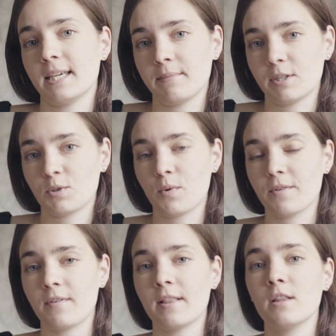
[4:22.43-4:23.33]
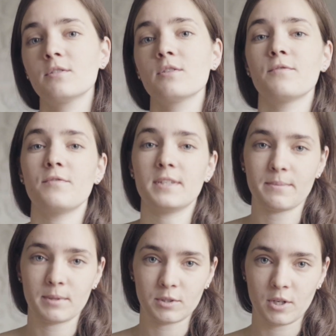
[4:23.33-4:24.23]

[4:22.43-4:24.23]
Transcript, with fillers: image with lots of visible